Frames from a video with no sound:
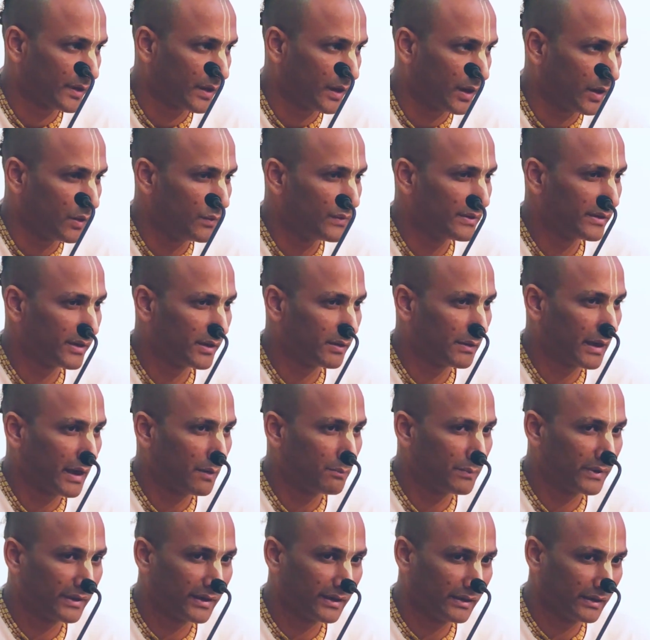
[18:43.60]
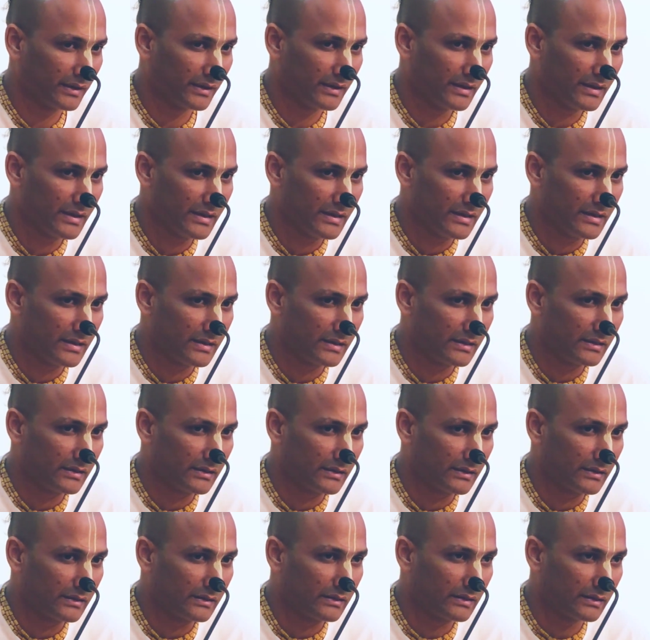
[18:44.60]
How is it happening?
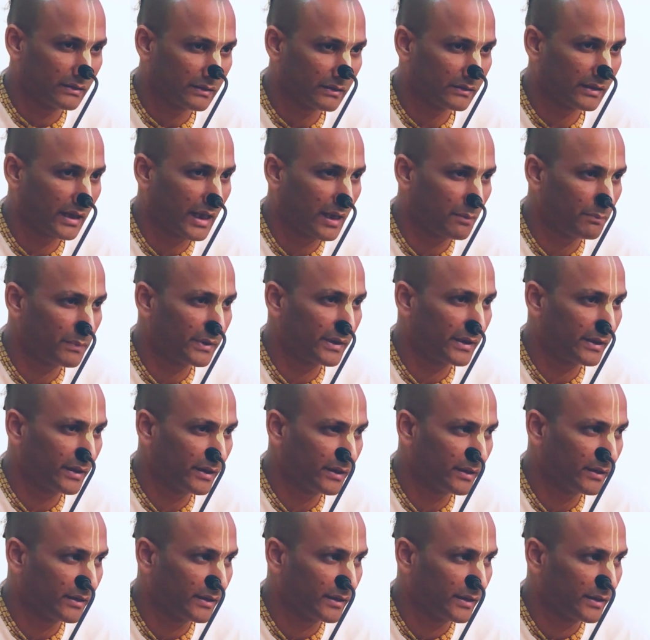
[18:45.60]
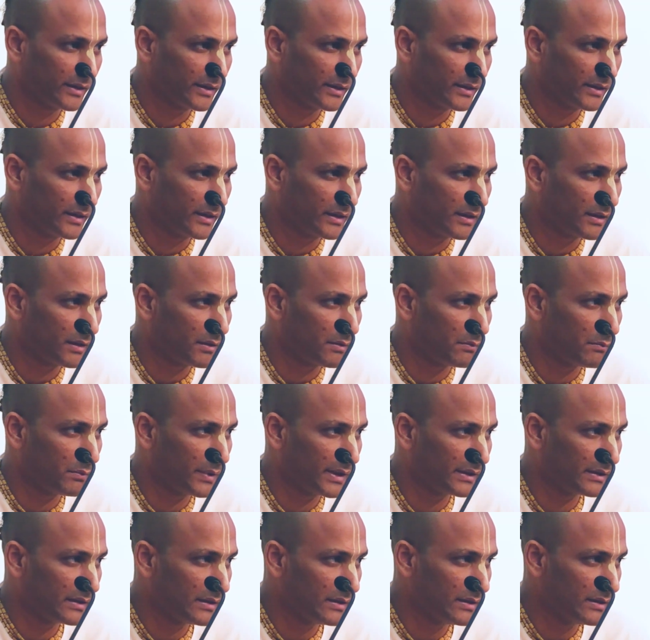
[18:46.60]
This is happening
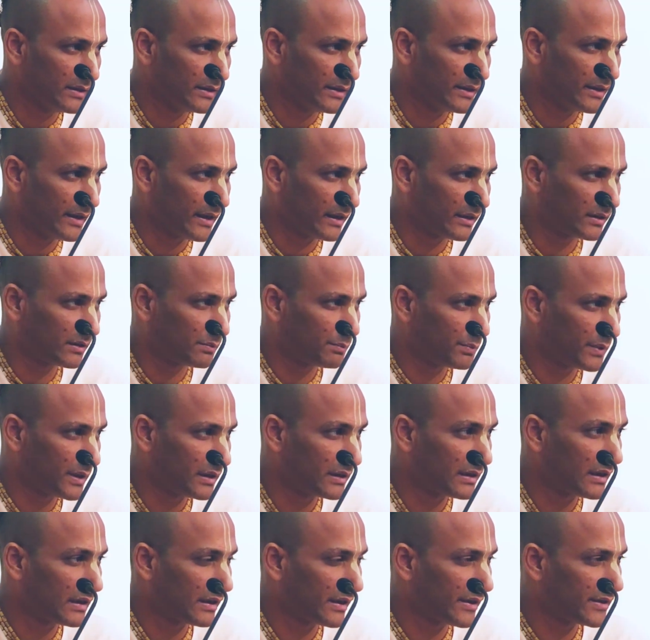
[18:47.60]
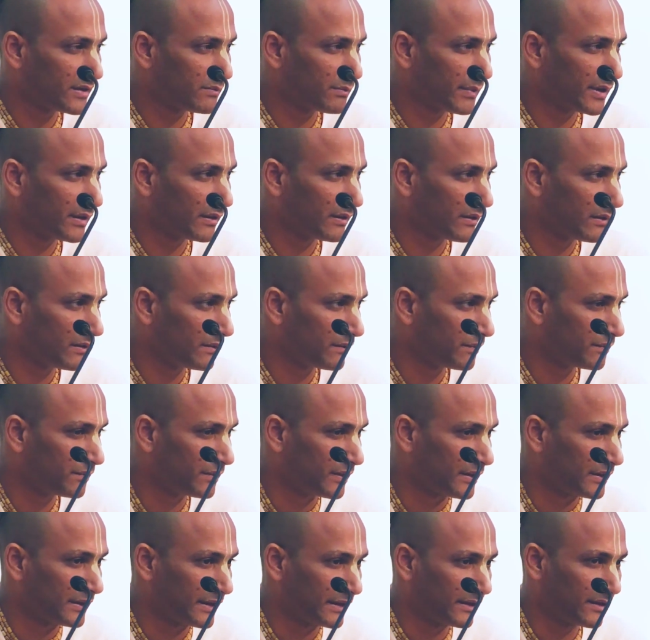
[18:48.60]
by the expert arrangement of
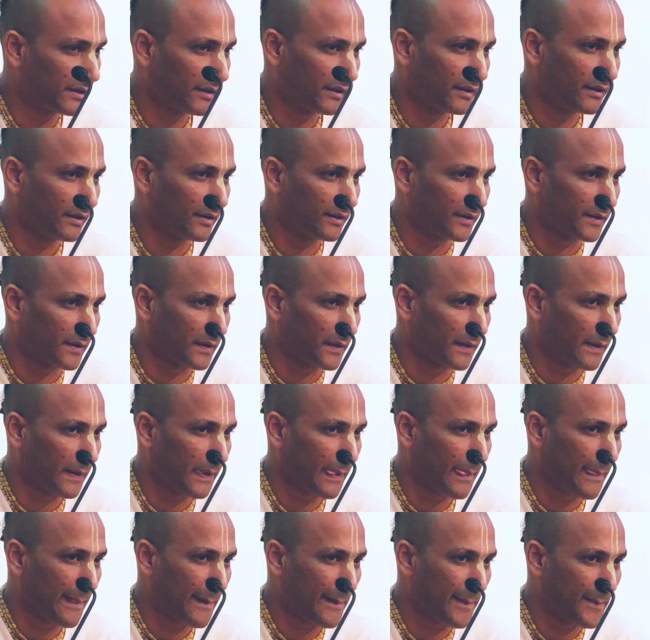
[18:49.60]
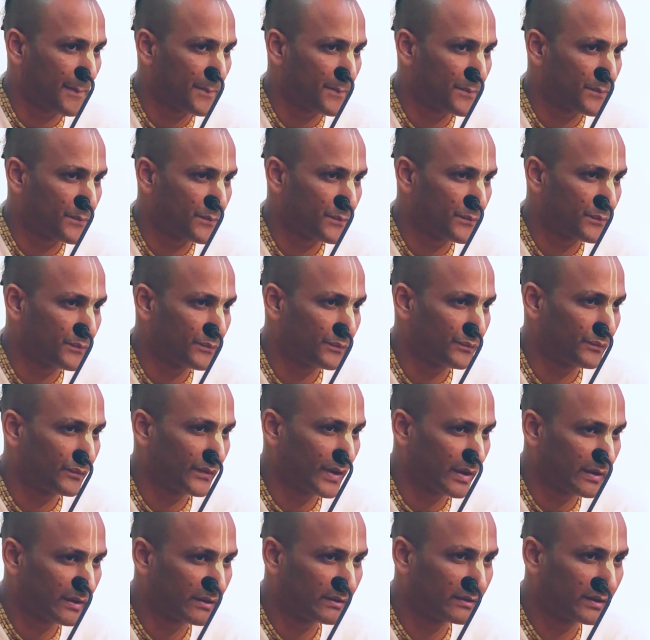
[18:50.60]
the Creator.
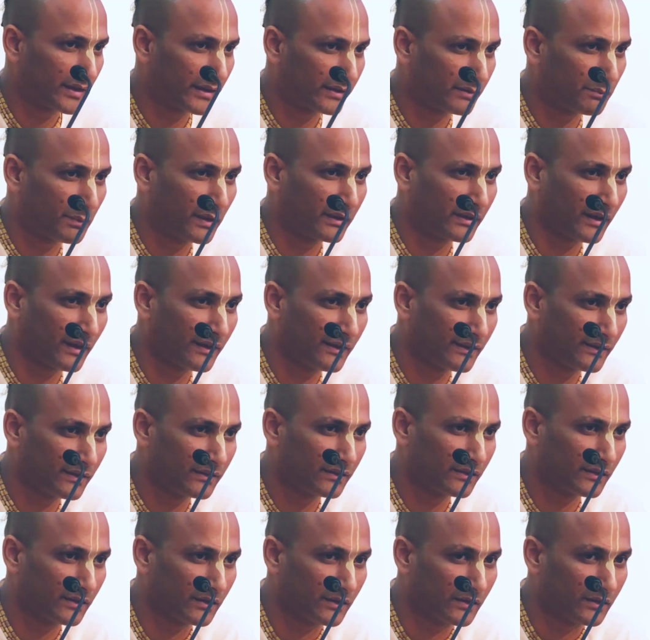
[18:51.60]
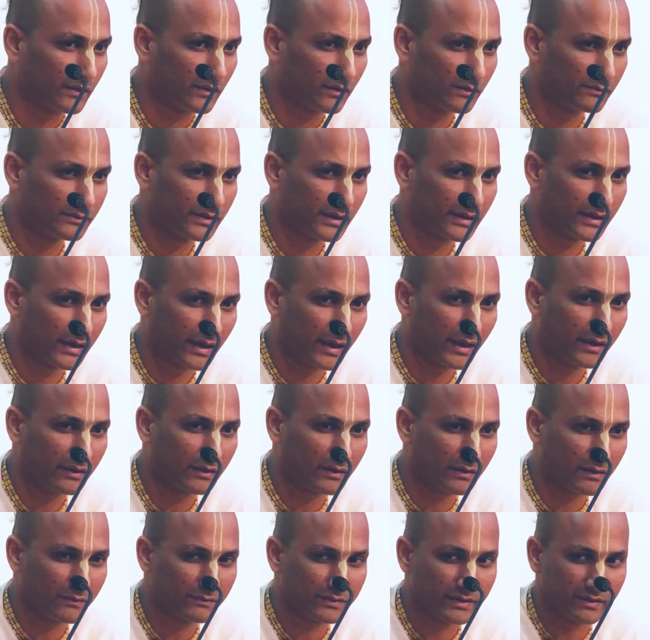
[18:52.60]
That is the expertise of the
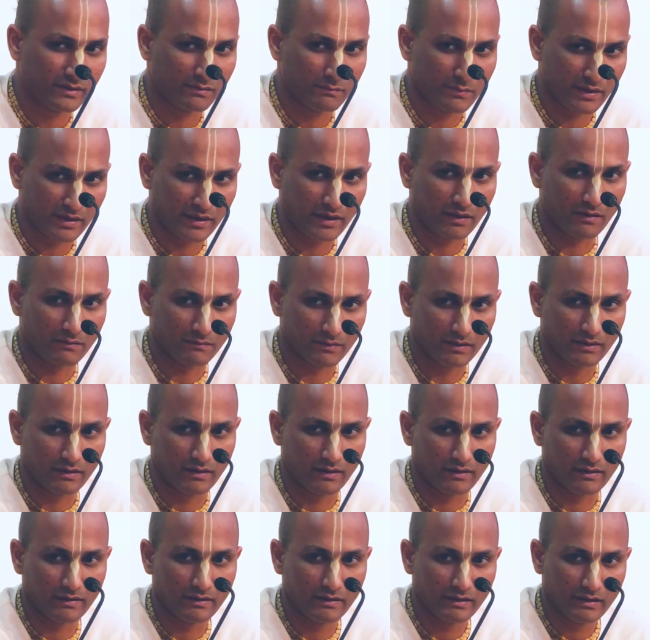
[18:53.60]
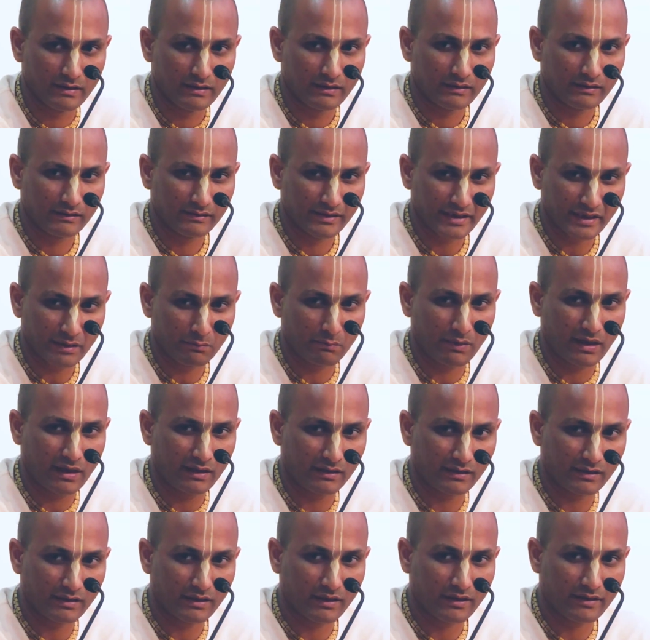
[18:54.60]
Creator of this material world, that
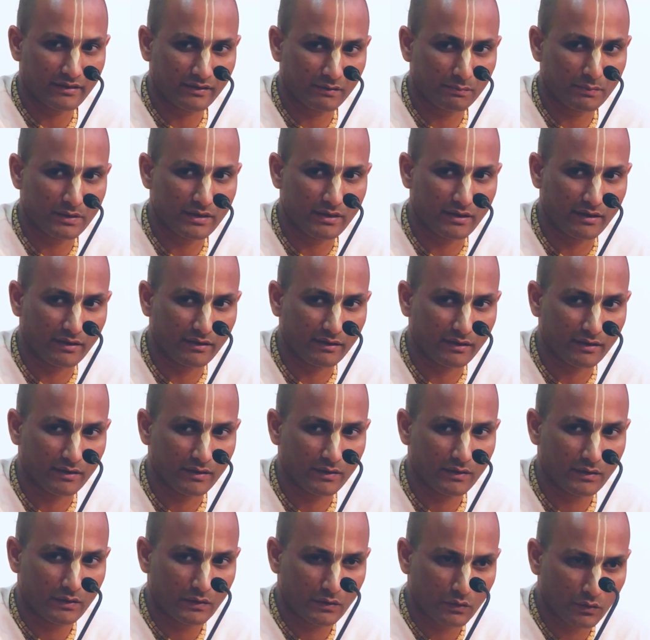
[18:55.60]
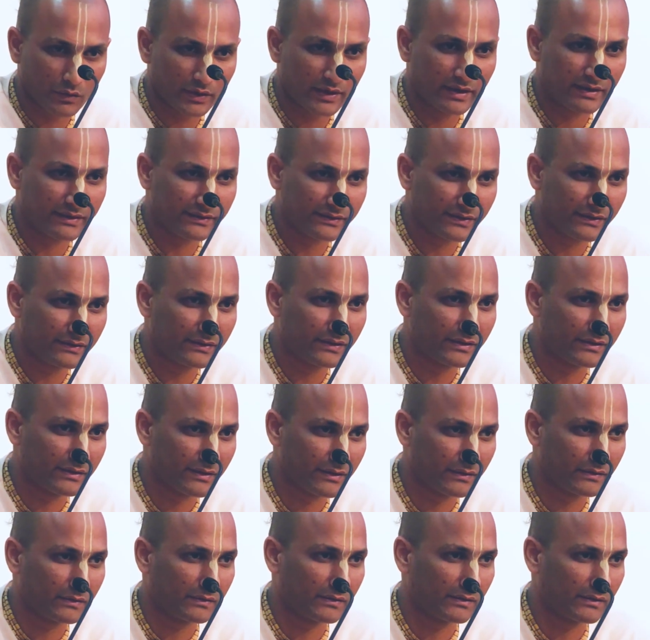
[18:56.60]
matter and spirit coexist in
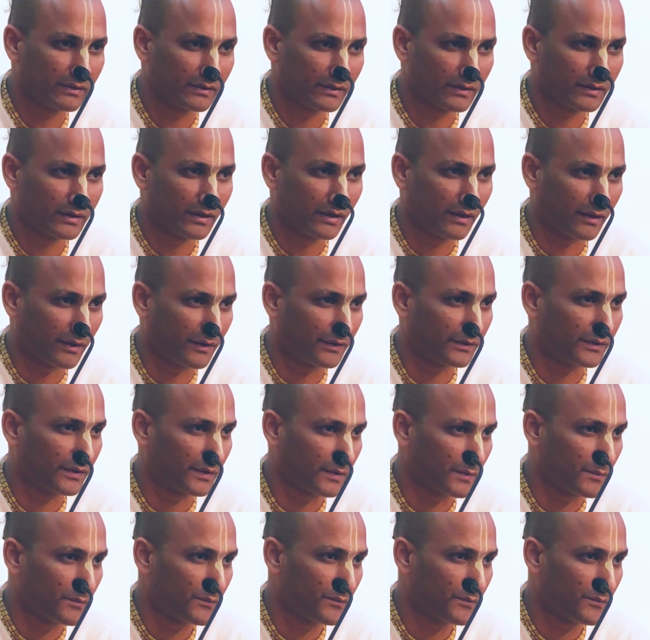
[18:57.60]
this creation.